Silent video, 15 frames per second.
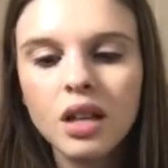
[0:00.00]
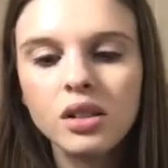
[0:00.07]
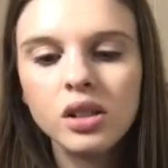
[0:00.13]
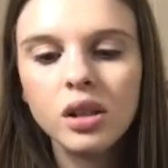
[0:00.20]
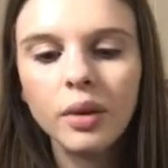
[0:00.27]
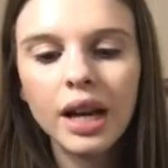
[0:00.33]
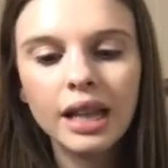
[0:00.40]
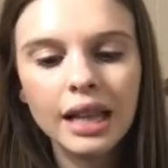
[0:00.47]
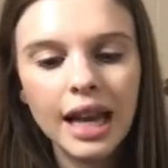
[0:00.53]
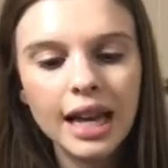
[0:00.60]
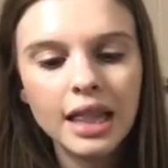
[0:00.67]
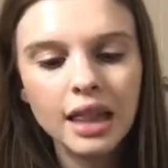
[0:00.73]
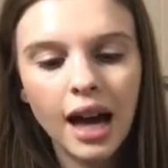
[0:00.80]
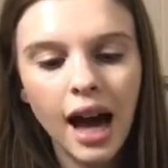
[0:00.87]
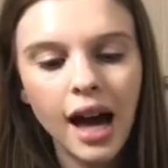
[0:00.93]
So I like
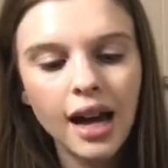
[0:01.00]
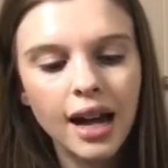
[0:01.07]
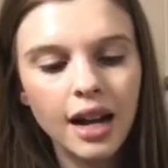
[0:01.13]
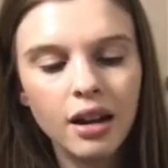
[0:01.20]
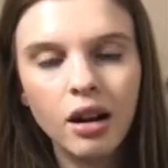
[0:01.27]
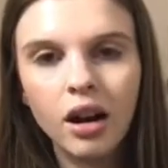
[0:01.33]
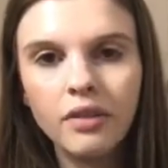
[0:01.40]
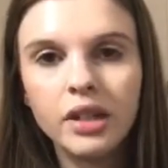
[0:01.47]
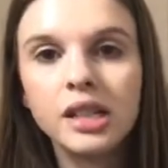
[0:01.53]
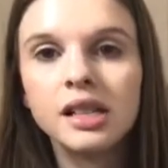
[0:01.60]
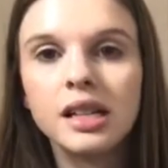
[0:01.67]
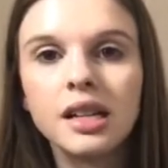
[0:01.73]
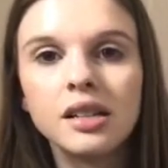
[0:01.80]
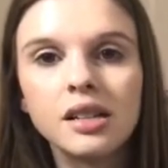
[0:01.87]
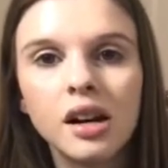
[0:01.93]
that, and
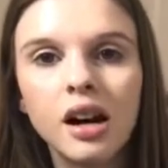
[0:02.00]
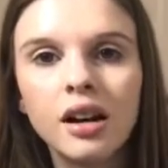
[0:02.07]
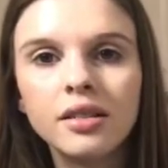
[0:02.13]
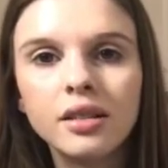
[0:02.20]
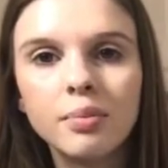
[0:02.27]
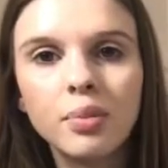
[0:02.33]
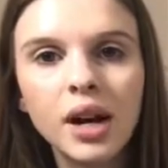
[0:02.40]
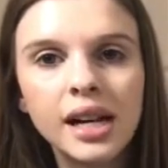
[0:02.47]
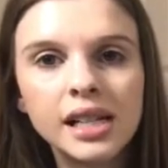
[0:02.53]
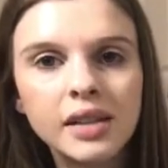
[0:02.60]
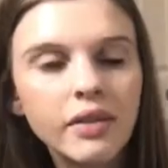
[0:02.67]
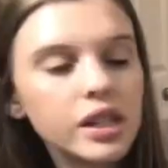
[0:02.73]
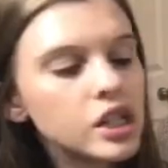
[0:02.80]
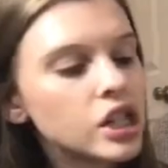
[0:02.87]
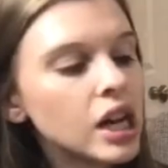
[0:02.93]
obviously it's not the price of
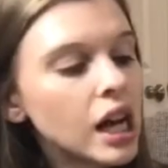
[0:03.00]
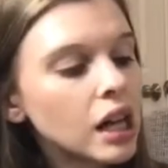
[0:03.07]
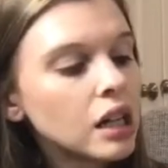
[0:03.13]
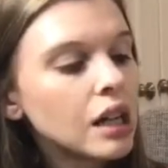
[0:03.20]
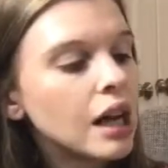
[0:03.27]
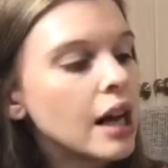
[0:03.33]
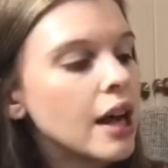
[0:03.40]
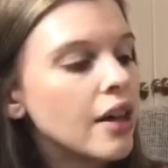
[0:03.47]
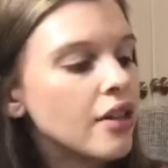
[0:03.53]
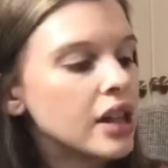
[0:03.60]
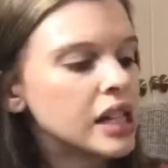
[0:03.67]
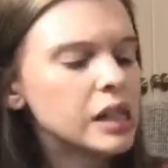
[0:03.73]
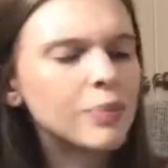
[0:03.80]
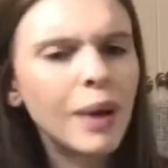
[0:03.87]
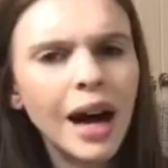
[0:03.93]
a Chanel.
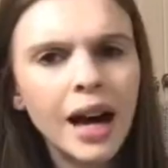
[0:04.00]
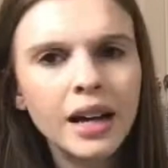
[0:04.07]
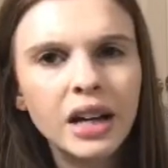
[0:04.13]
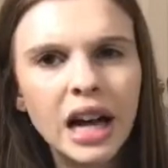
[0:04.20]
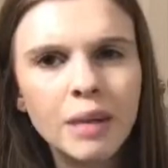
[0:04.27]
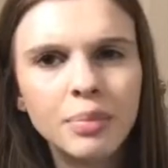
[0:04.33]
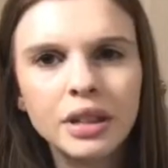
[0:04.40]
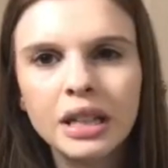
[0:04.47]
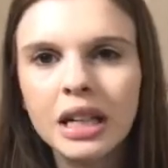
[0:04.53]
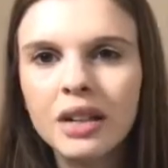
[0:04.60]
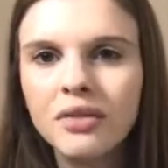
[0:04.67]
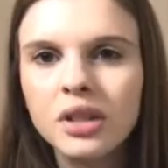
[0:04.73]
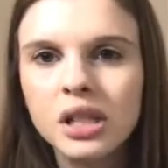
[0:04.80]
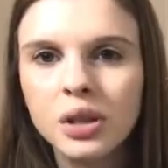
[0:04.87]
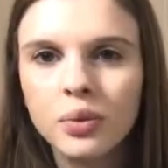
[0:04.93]
This bag I believe
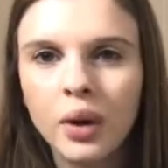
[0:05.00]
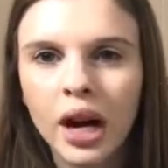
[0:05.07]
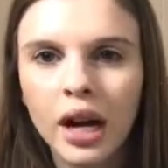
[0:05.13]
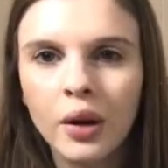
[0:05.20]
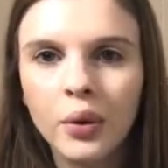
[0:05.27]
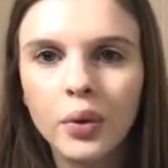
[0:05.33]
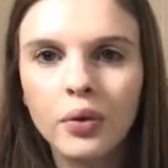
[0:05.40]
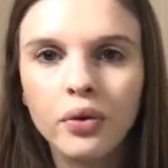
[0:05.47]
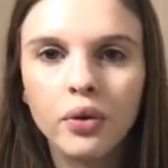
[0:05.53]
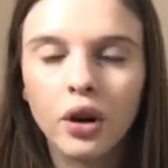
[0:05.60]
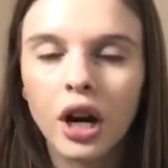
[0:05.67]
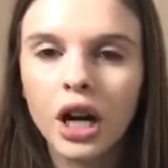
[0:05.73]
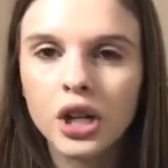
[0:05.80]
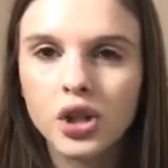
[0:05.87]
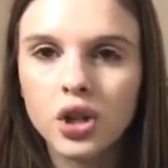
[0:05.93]
was around
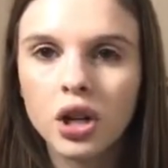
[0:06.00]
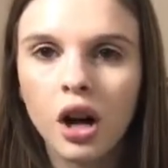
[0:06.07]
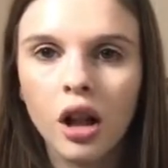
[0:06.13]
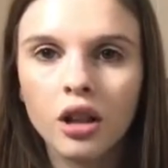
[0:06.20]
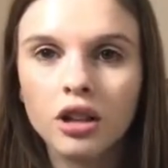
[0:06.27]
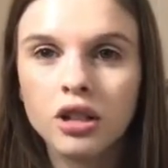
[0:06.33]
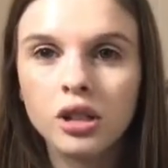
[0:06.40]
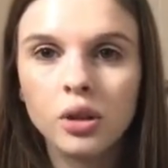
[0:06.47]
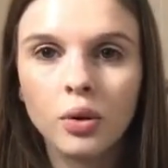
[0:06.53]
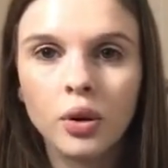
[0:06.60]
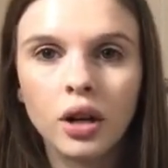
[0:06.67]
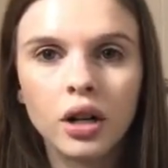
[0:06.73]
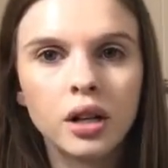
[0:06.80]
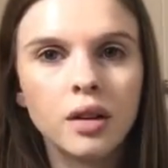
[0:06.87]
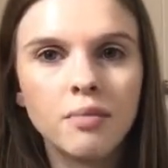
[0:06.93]
$400
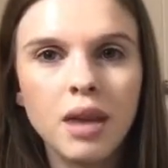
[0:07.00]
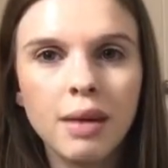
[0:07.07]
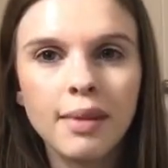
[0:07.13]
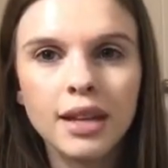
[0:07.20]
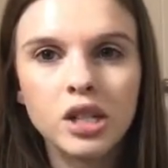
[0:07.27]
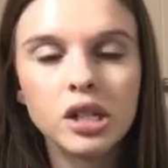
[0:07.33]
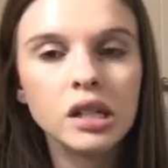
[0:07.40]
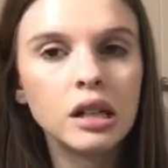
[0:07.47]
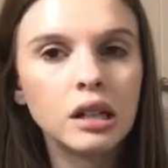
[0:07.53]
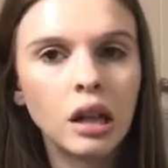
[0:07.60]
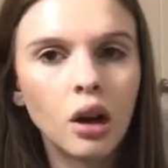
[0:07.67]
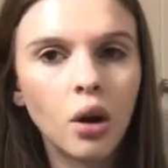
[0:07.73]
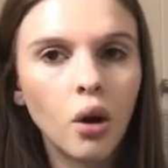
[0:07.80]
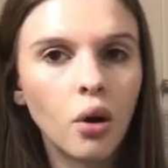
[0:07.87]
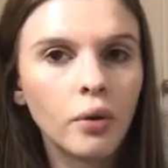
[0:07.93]
or maybe just a
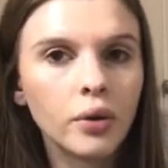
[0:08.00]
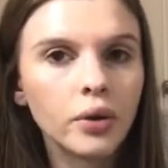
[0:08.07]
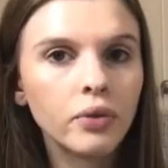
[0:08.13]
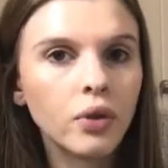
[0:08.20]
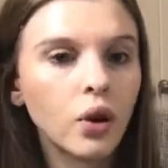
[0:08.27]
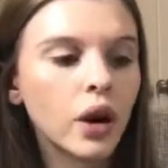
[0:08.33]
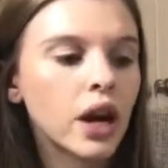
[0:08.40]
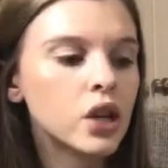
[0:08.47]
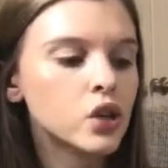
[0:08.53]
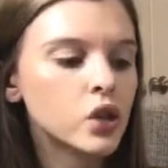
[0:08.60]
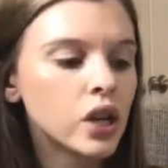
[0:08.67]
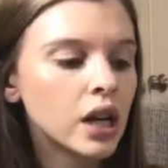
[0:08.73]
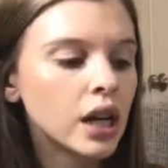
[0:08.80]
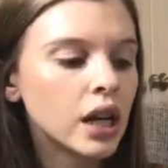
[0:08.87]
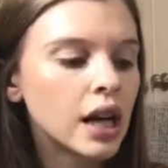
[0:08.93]
little over
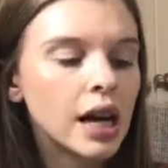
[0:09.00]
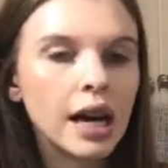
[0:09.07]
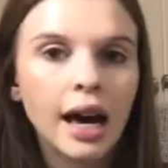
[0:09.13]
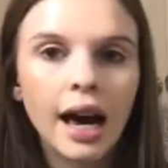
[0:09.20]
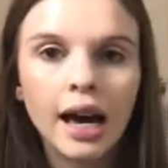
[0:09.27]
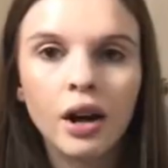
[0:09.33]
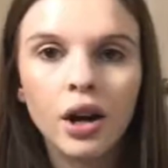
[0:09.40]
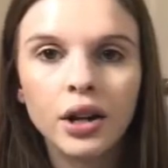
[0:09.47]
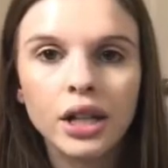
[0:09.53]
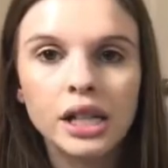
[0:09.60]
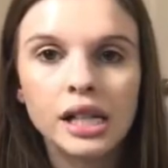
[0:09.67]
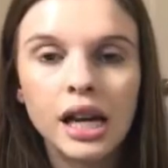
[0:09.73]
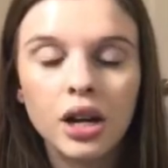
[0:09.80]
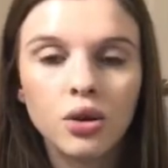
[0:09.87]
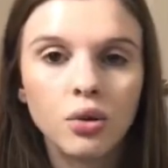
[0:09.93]
$400. I got this
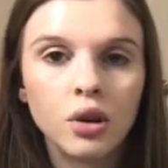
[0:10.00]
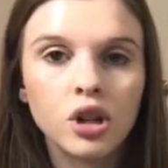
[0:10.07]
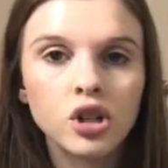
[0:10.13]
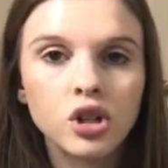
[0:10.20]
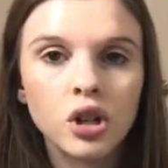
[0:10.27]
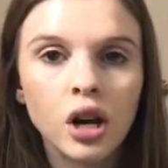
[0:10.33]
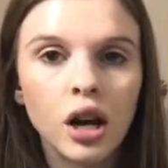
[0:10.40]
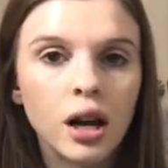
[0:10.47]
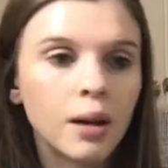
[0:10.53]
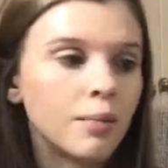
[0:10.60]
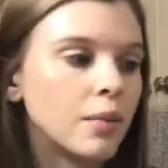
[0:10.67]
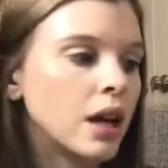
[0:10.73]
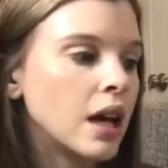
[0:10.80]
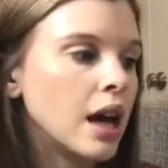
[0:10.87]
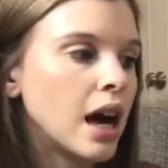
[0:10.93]
at Nordstrom.
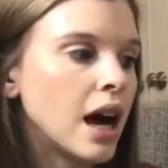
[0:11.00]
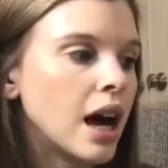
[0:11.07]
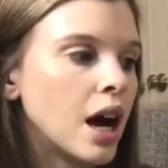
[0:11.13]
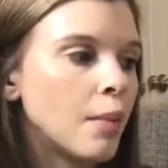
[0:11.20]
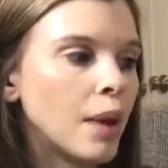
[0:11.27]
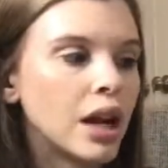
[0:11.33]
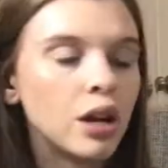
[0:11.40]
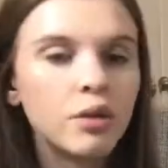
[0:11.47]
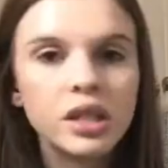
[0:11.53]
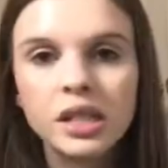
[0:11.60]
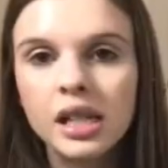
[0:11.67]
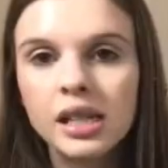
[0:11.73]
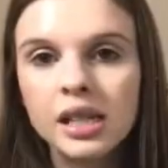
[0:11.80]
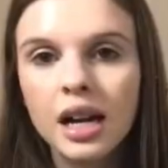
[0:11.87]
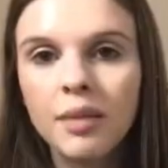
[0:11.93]
I know it
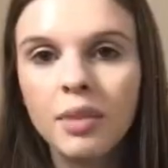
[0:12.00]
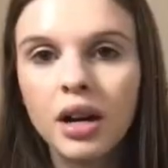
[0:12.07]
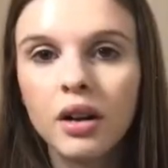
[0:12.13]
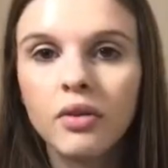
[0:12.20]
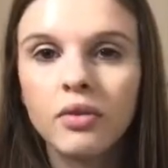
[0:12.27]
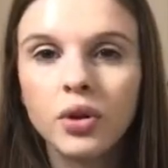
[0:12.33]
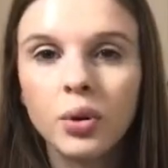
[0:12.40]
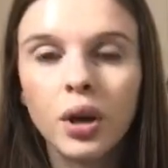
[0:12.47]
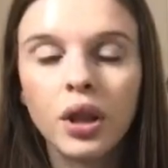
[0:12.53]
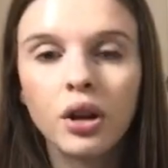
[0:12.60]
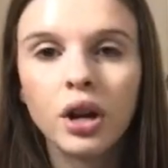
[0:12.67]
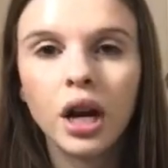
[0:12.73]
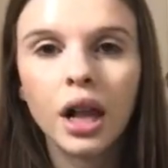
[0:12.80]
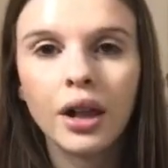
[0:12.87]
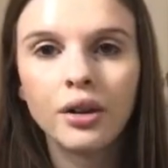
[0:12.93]
does come in a few other
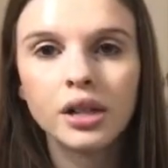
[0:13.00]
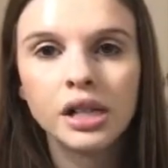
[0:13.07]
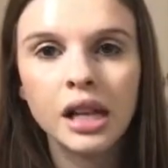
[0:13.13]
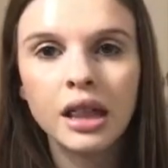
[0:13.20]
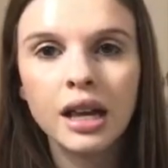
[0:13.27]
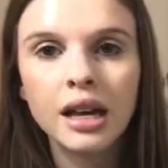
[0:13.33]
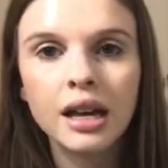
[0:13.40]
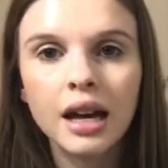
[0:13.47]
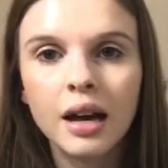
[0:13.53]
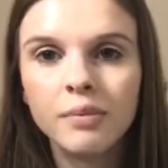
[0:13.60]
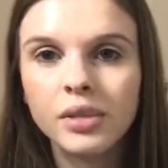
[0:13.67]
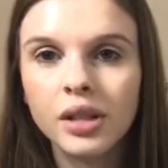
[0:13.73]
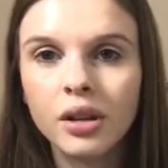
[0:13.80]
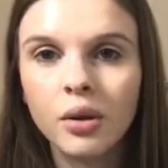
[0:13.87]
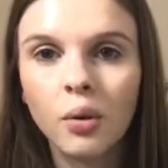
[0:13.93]
colors. I think it
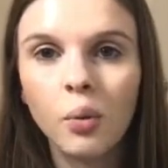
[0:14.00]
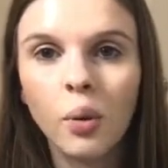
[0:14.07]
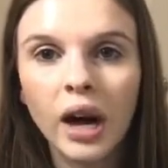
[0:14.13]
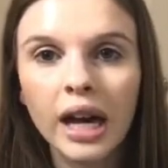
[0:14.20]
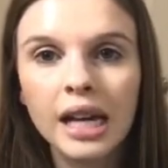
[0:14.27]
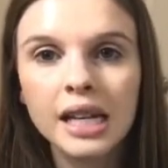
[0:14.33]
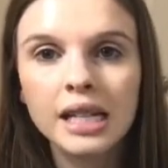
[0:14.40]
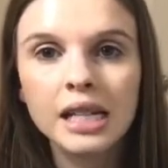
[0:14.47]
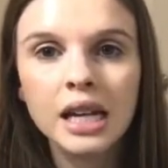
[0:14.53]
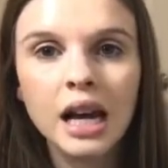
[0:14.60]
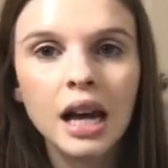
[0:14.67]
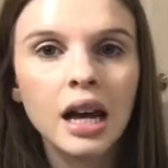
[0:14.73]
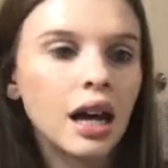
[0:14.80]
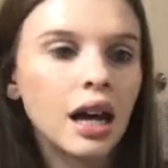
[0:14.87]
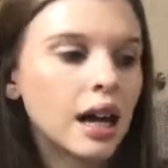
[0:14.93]
comes in a white,
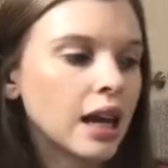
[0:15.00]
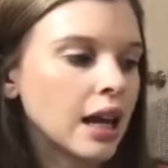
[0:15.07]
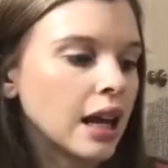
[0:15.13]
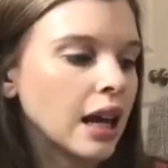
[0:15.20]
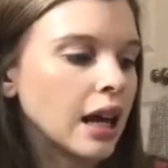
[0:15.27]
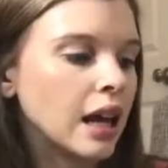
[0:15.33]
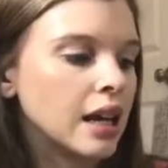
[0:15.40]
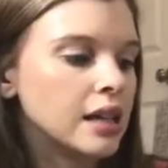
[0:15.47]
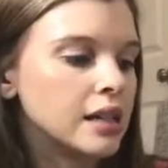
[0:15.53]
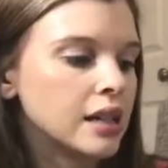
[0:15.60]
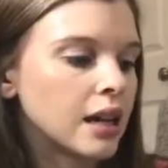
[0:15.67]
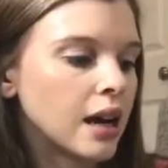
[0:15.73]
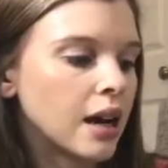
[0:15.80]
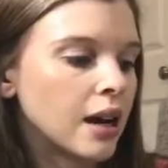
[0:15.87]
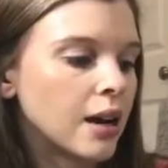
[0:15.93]
and
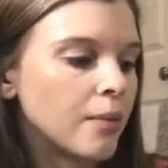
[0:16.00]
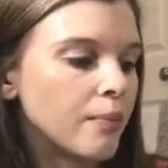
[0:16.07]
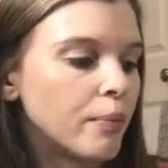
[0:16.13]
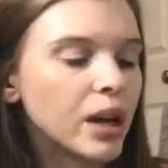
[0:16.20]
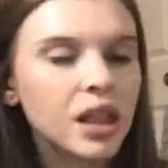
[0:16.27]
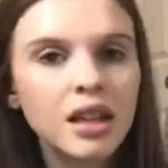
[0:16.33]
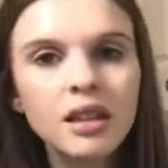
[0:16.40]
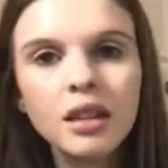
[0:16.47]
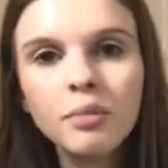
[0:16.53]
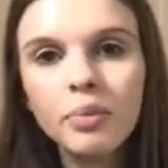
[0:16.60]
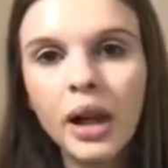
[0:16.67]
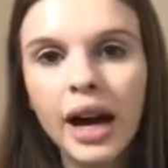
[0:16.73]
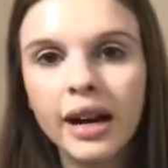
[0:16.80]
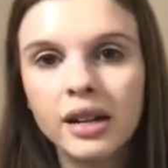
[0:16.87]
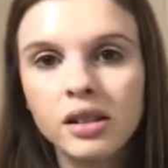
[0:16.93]
but I think the
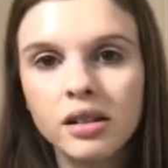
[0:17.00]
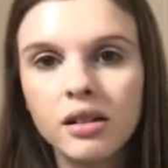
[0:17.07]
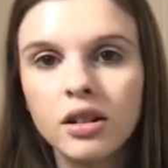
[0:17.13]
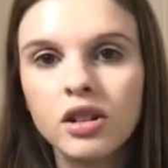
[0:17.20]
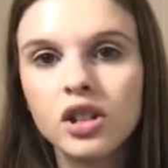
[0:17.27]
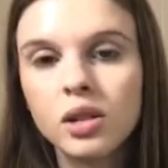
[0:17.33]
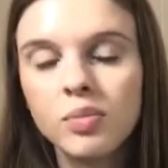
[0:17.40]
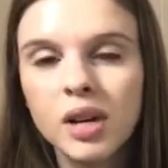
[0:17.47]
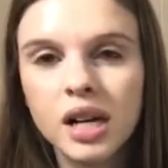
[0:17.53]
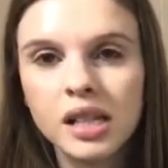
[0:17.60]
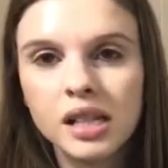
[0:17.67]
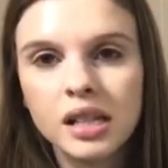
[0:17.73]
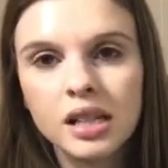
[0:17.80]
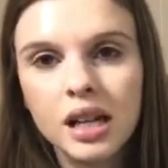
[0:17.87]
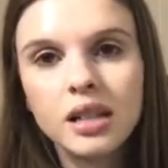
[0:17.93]
black is good just because
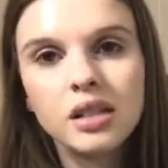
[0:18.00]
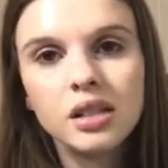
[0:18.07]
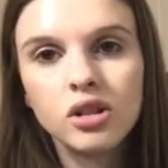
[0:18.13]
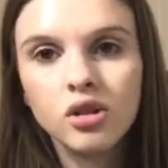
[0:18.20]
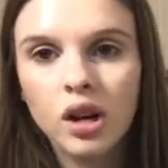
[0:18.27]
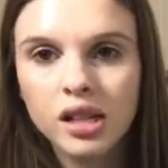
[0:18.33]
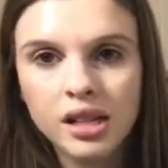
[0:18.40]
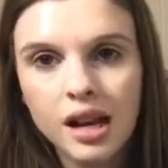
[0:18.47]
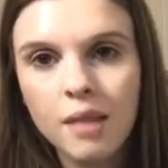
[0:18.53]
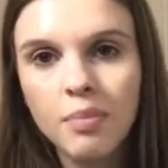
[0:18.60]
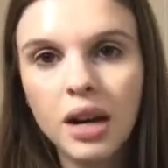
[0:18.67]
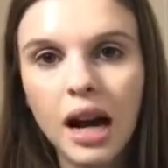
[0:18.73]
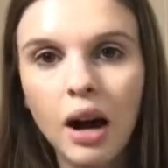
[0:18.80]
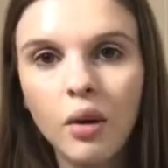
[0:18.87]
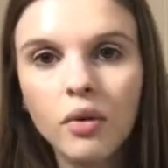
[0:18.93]
it does dress up
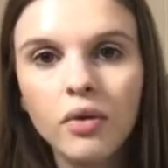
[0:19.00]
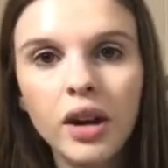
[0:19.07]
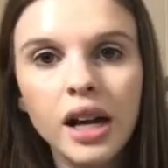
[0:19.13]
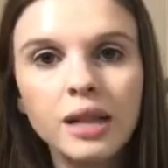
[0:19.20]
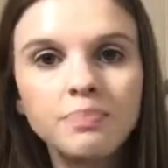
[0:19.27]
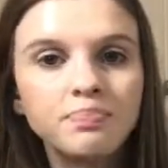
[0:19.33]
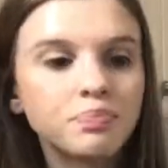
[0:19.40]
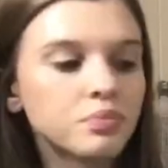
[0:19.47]
an outfit.